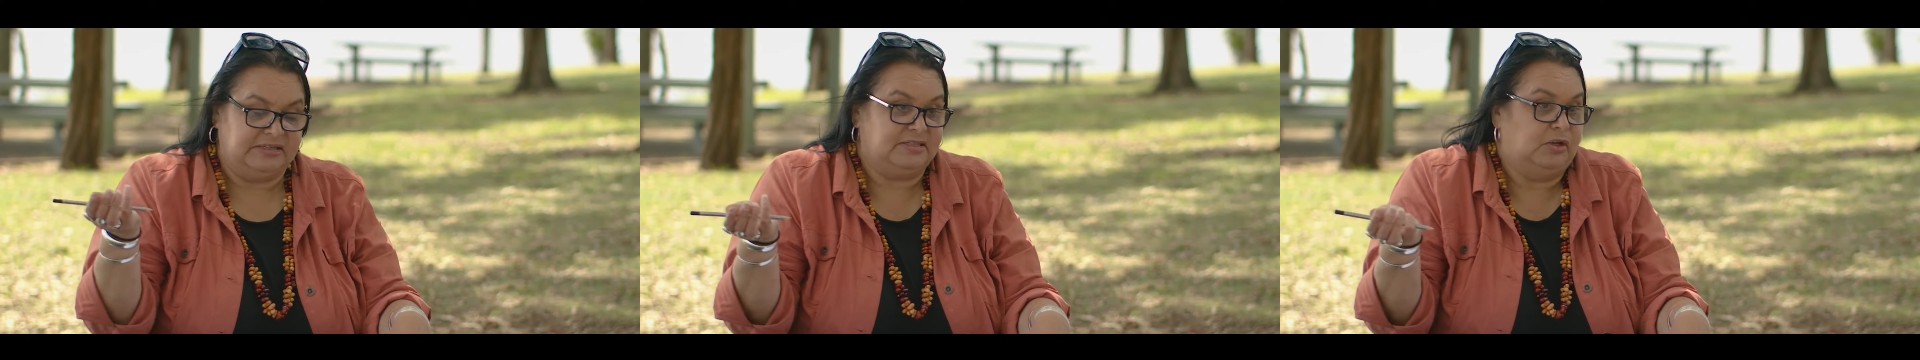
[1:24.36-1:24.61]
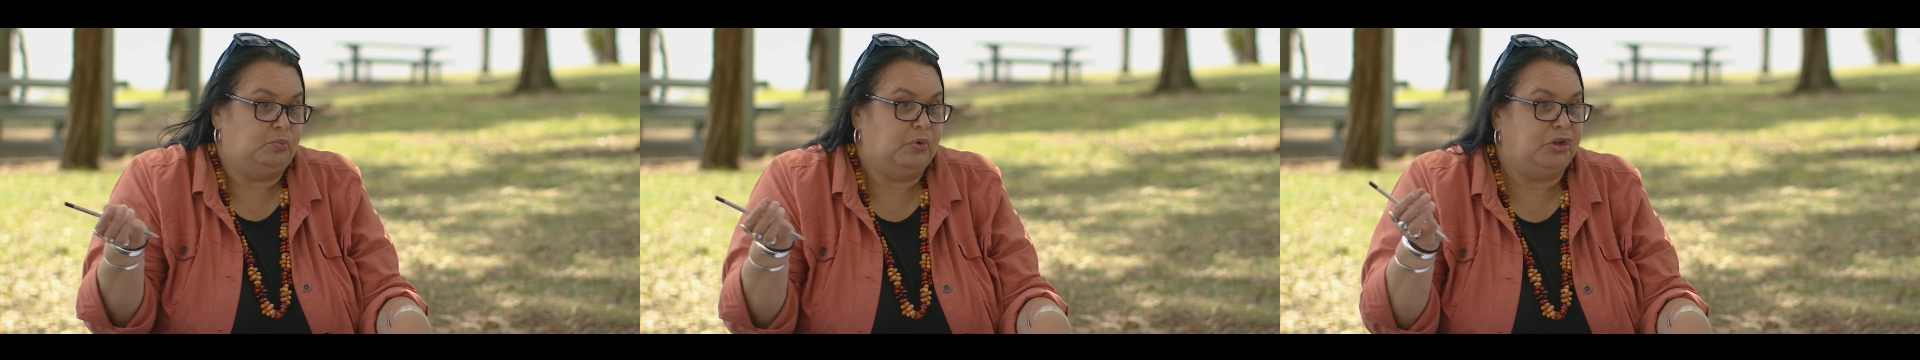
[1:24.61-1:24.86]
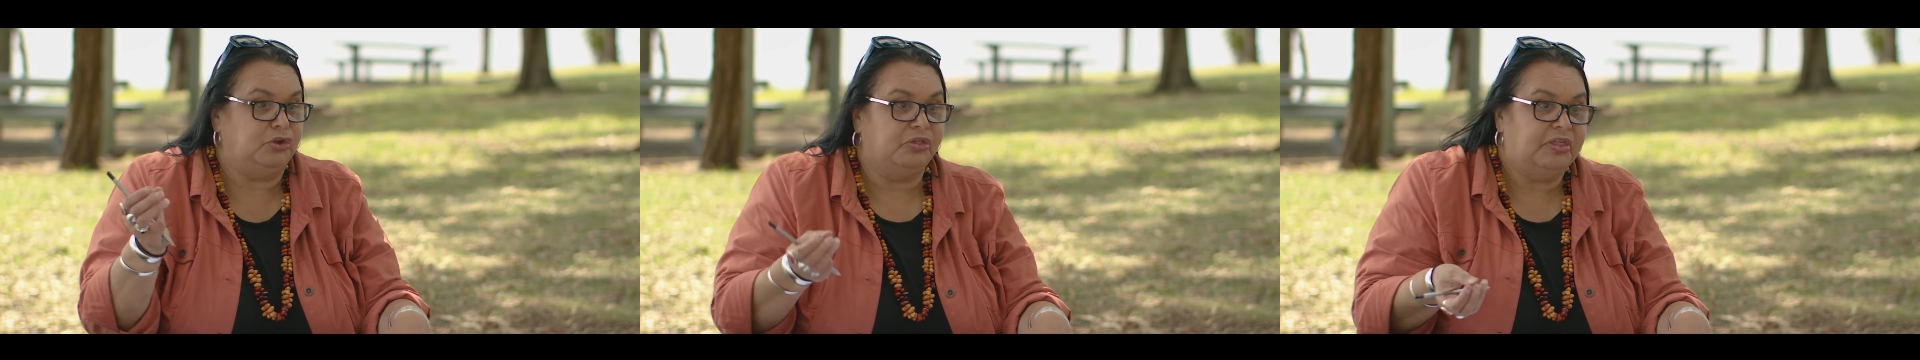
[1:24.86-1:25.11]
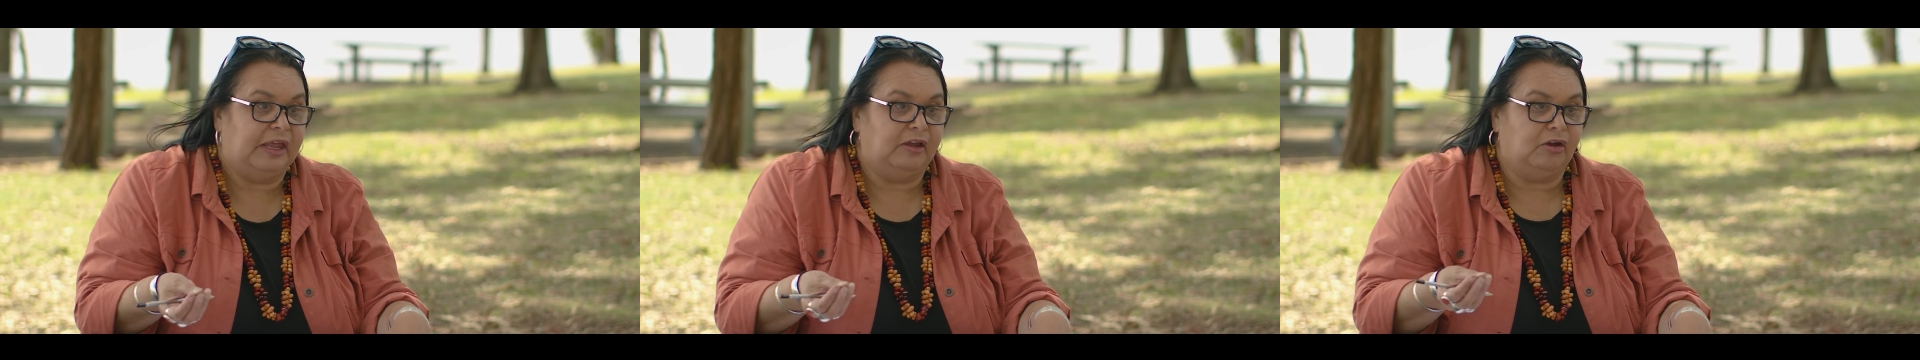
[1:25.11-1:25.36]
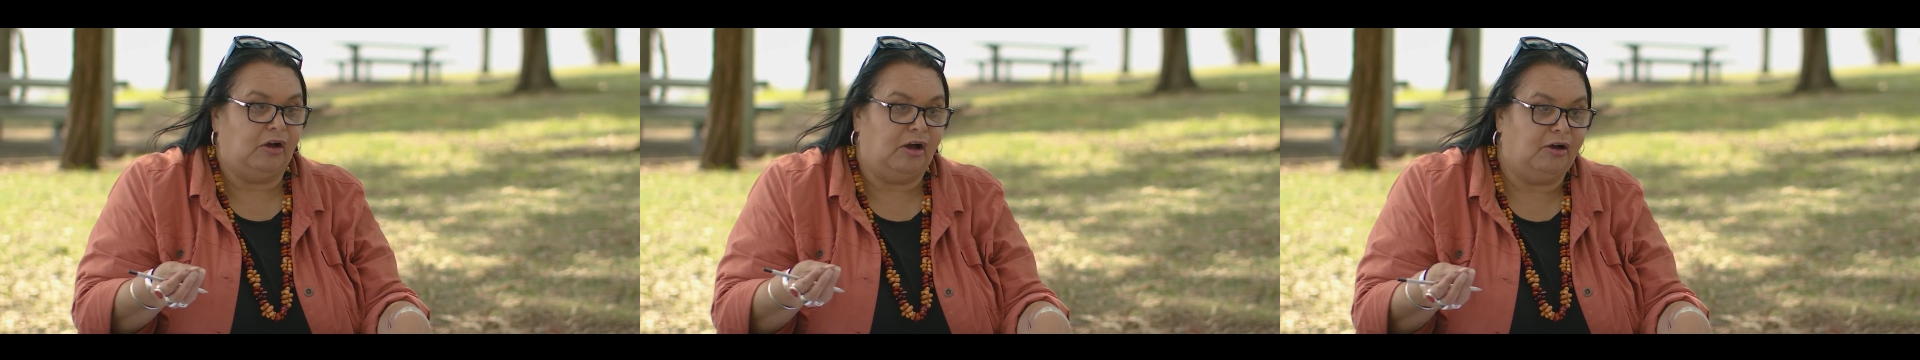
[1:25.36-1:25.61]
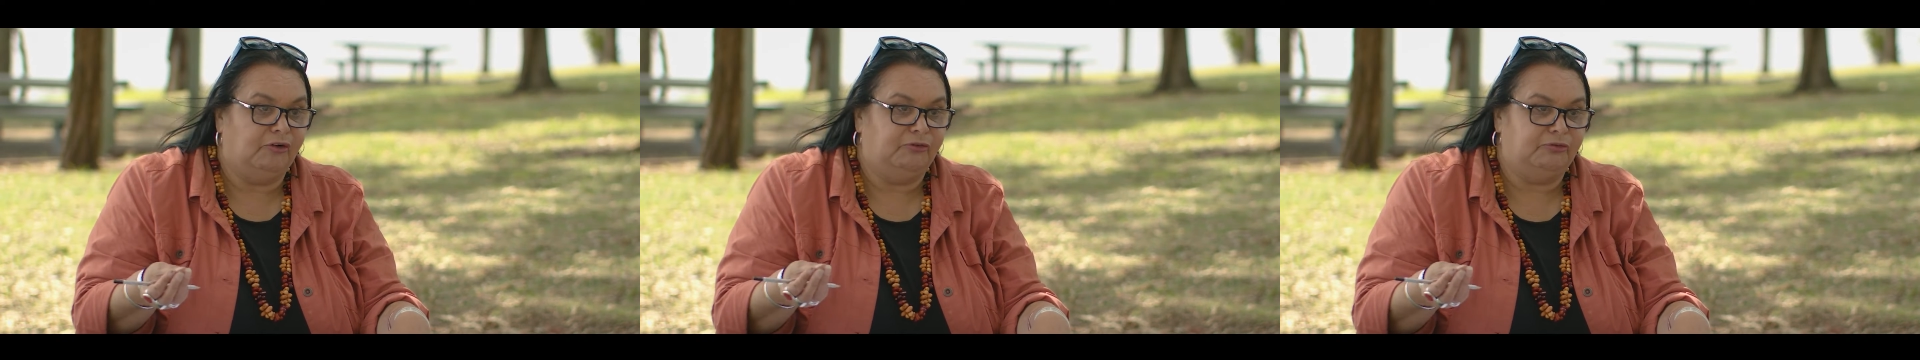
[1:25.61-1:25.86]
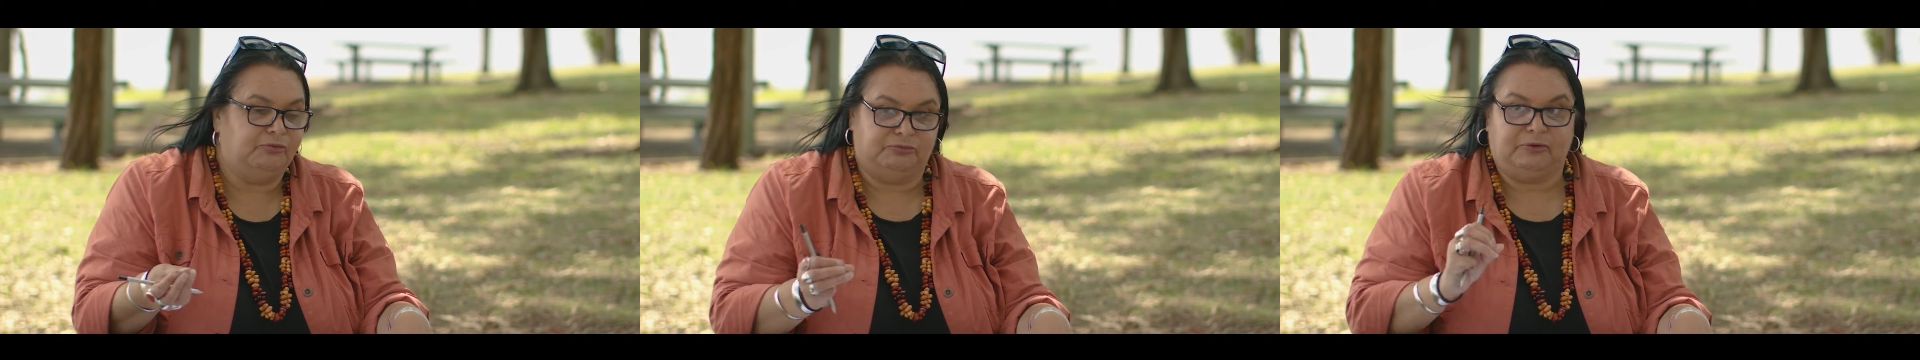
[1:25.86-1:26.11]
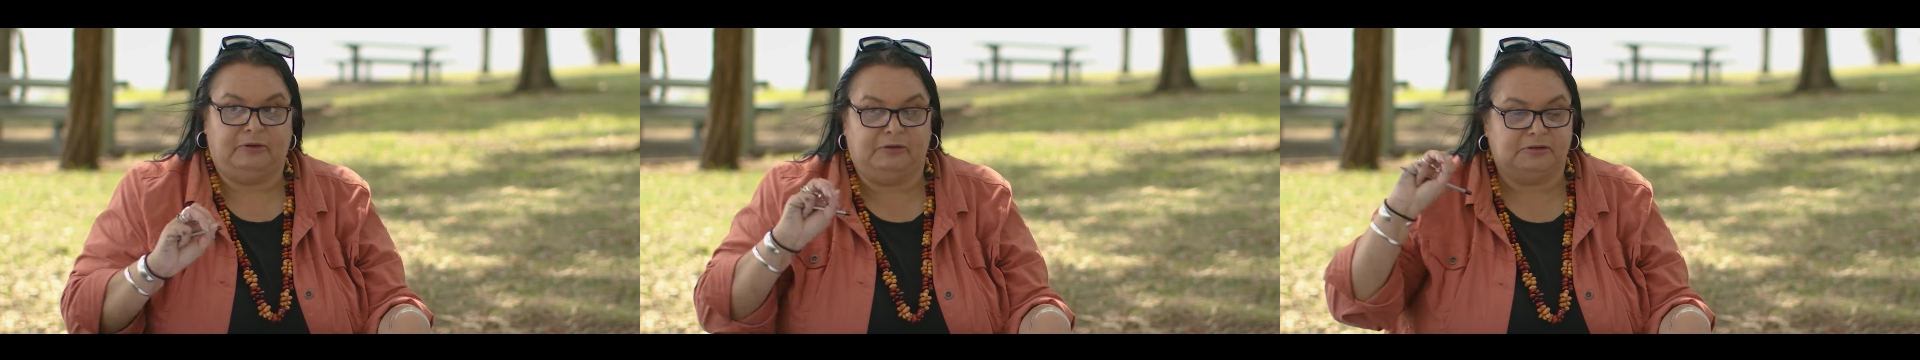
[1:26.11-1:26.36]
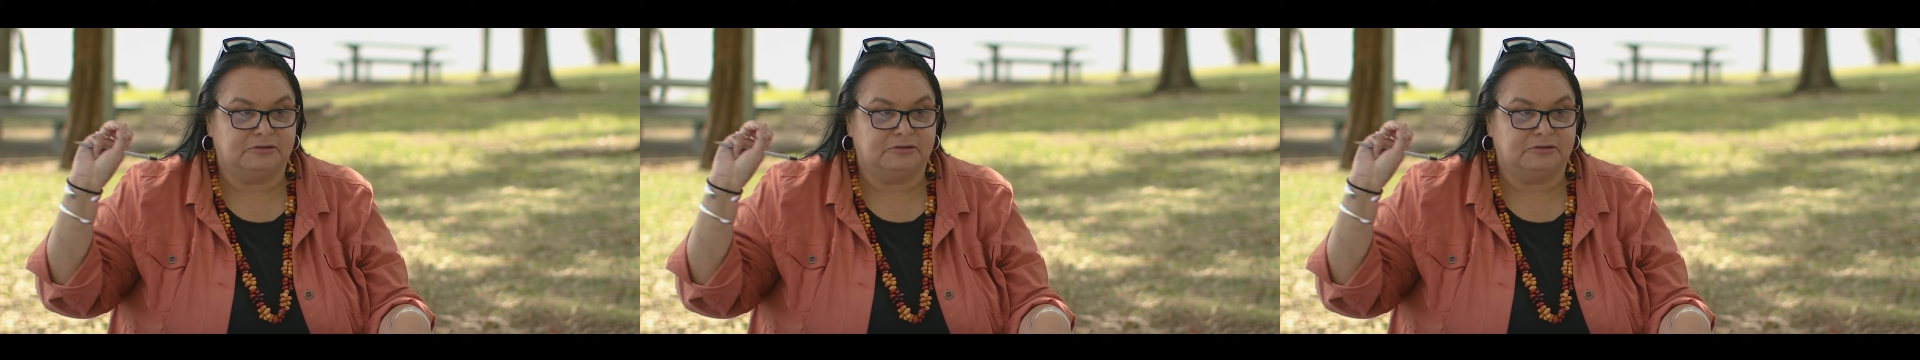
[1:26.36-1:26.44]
in when you think of throwing a